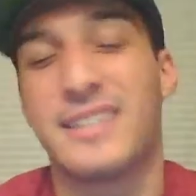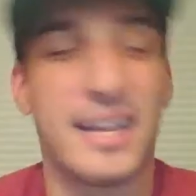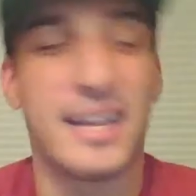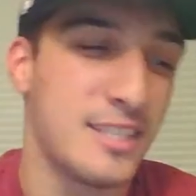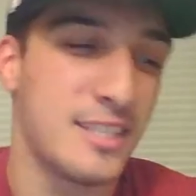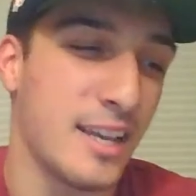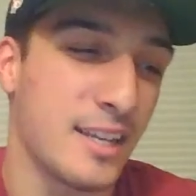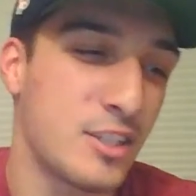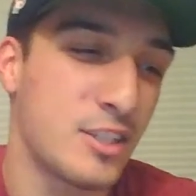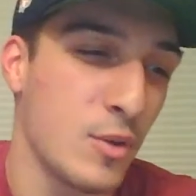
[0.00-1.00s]

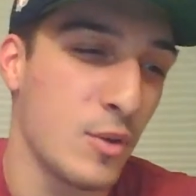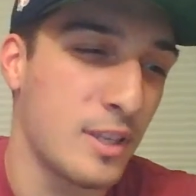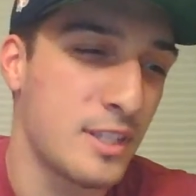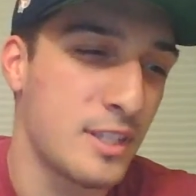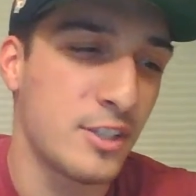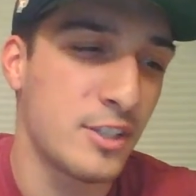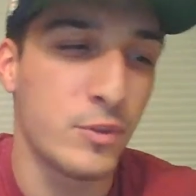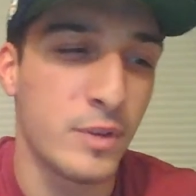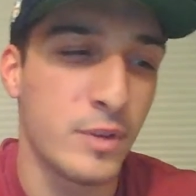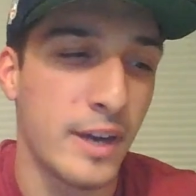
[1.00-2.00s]
10-6. So
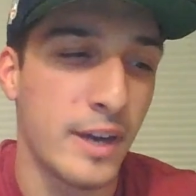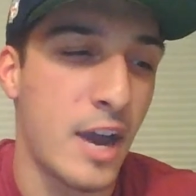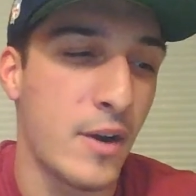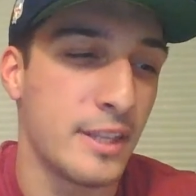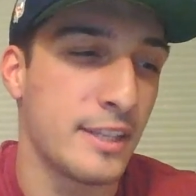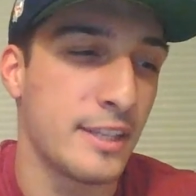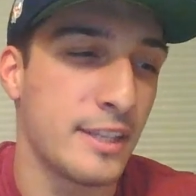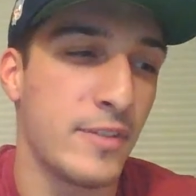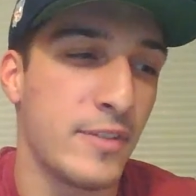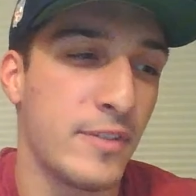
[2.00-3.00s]
6-3 right now. I think
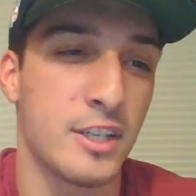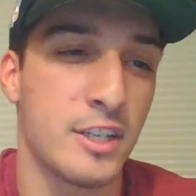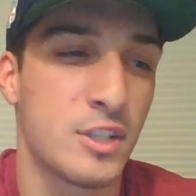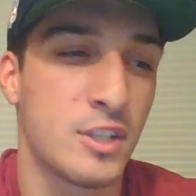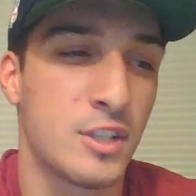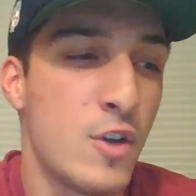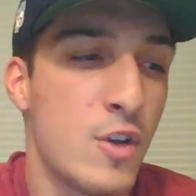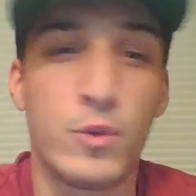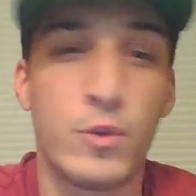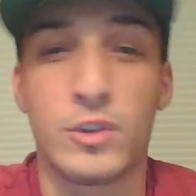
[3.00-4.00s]
they finish
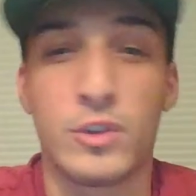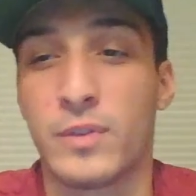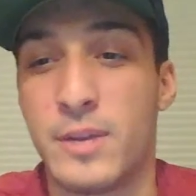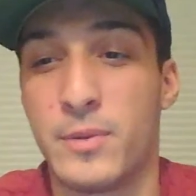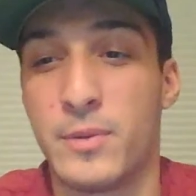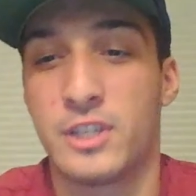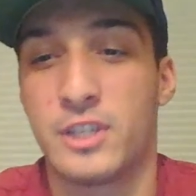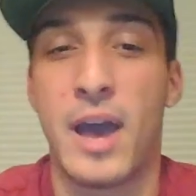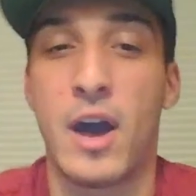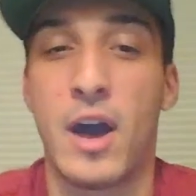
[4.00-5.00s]
4-3, which
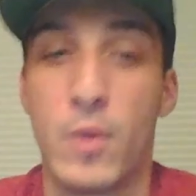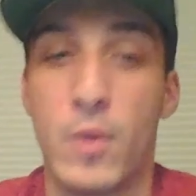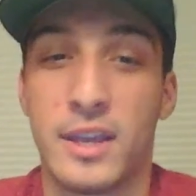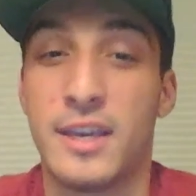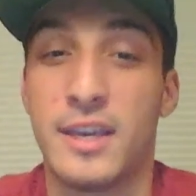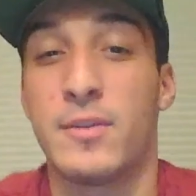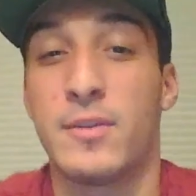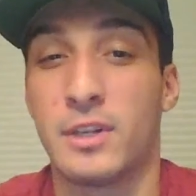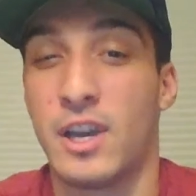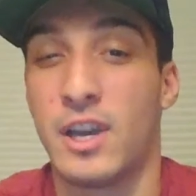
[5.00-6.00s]
is about where I think they
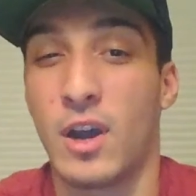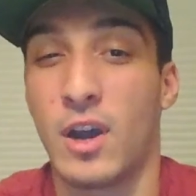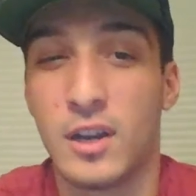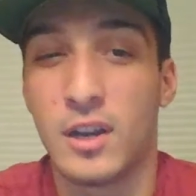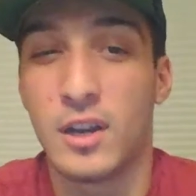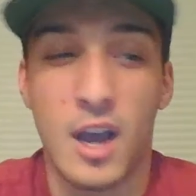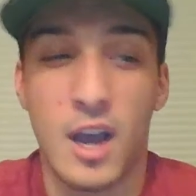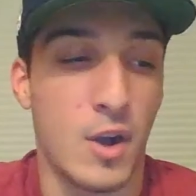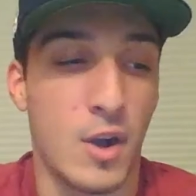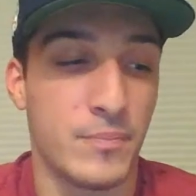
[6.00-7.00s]
really are.
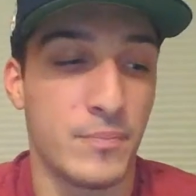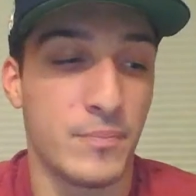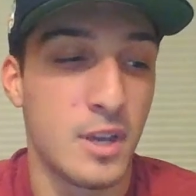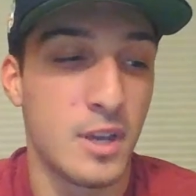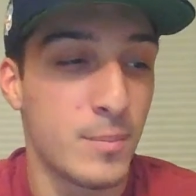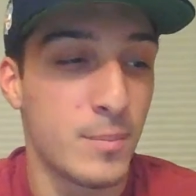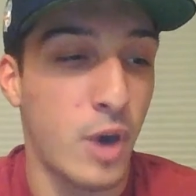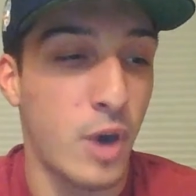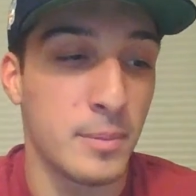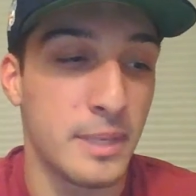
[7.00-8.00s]

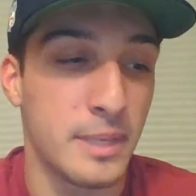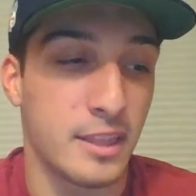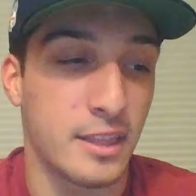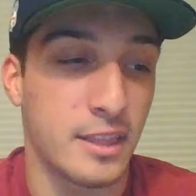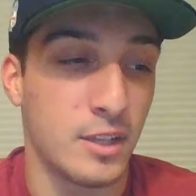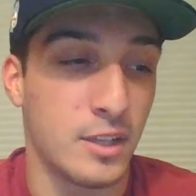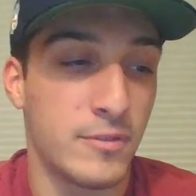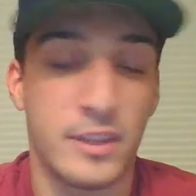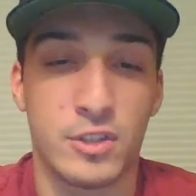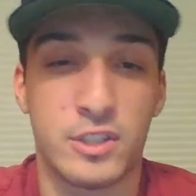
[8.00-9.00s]
Probably get
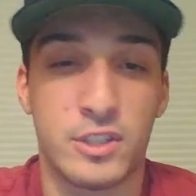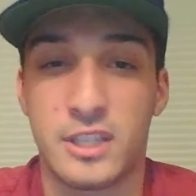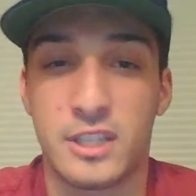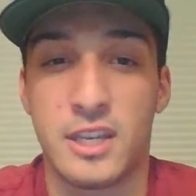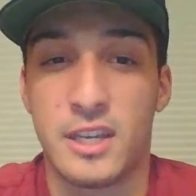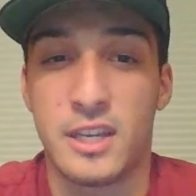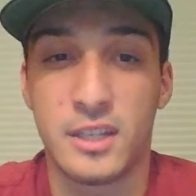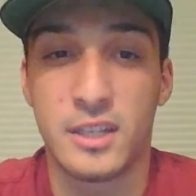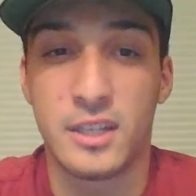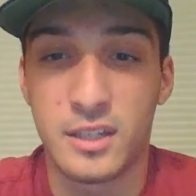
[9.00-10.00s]
the 5th or 6th
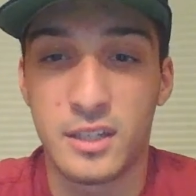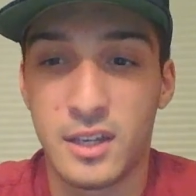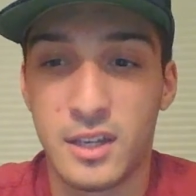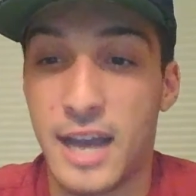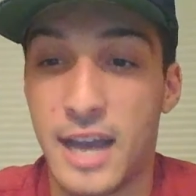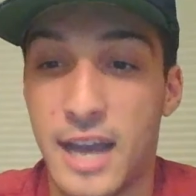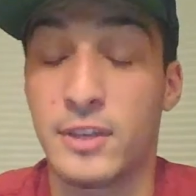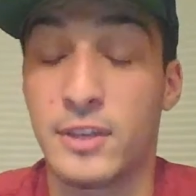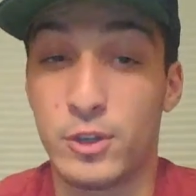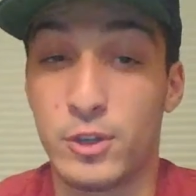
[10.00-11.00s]
seed. And if
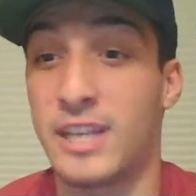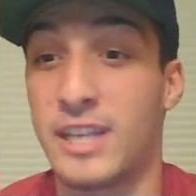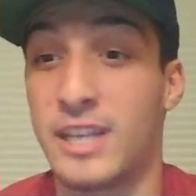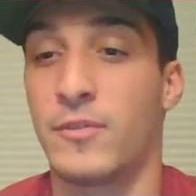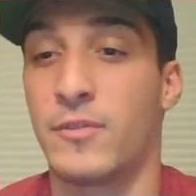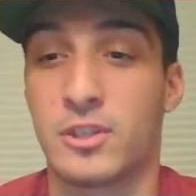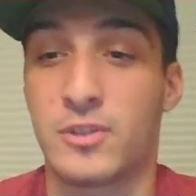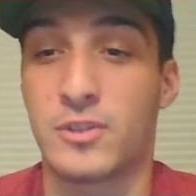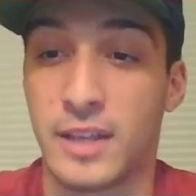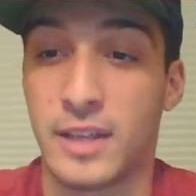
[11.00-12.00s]
the Eagles face them in the
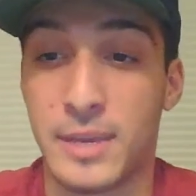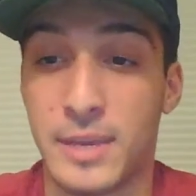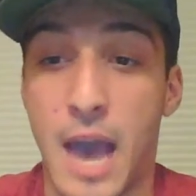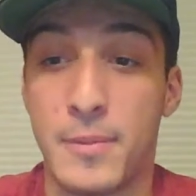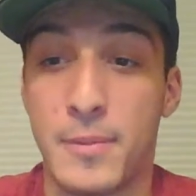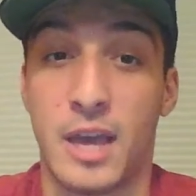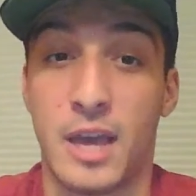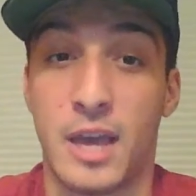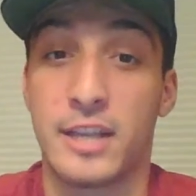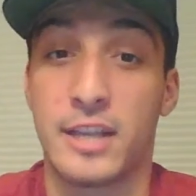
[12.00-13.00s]
first round, I'd be happy with
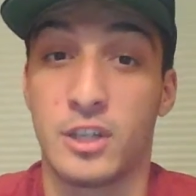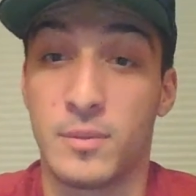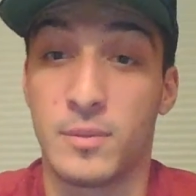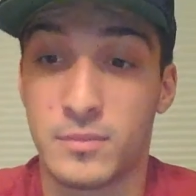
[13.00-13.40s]
that matchup.